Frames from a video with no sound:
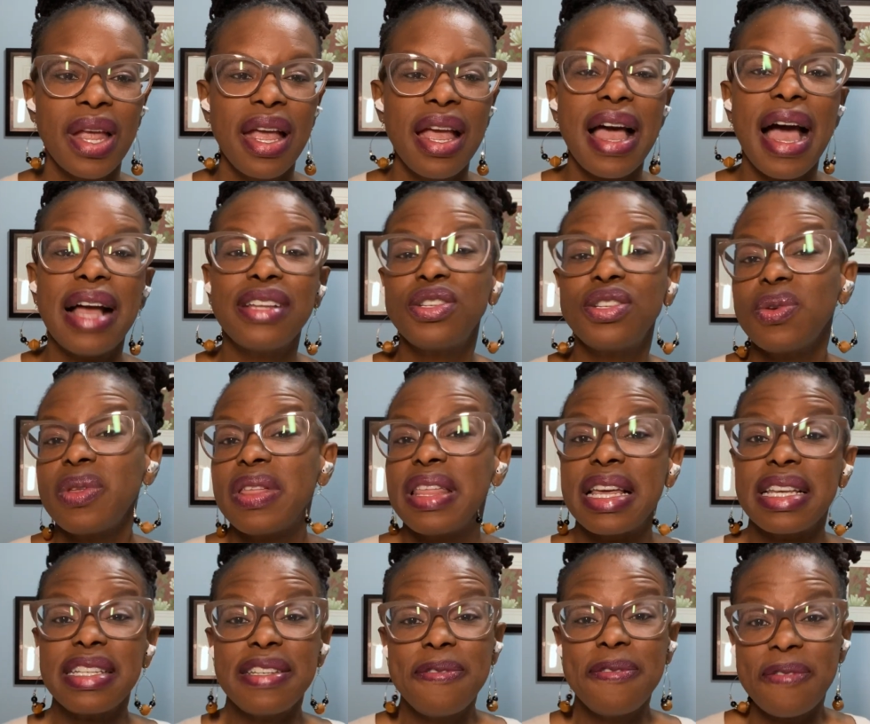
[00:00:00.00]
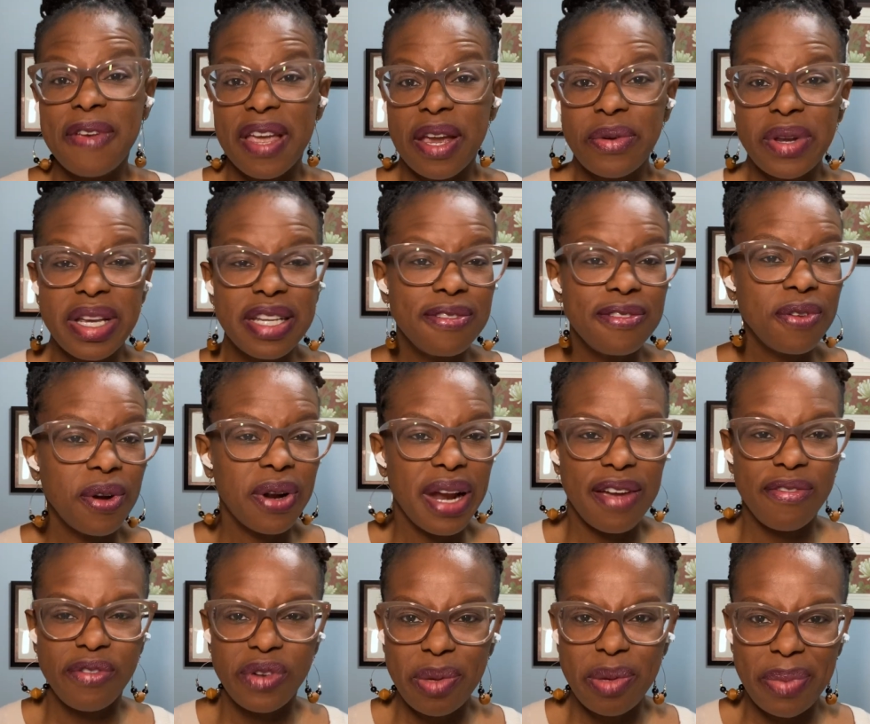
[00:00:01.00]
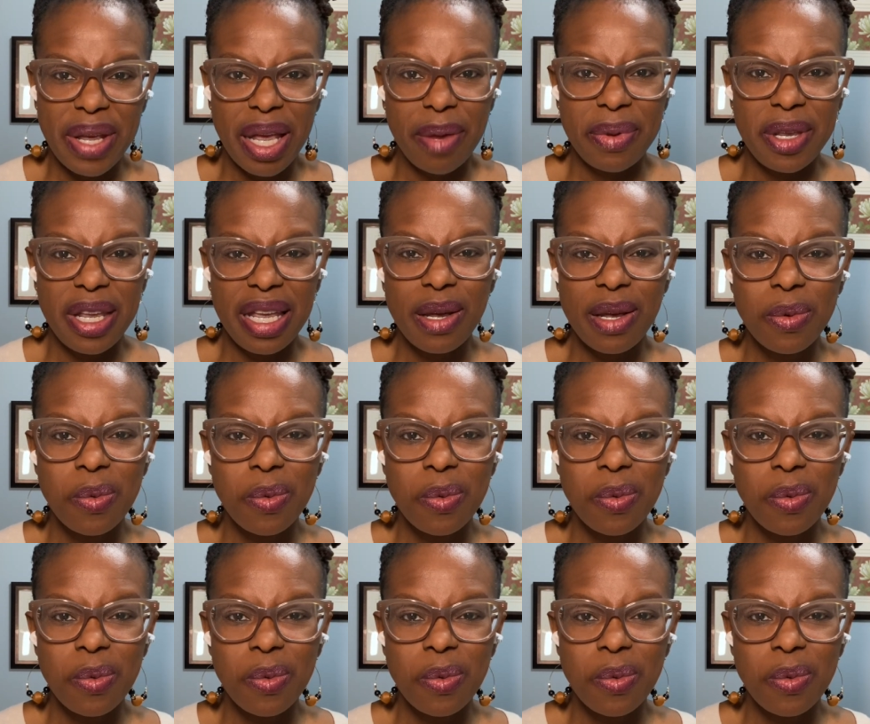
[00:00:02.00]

And so this varies for every baby.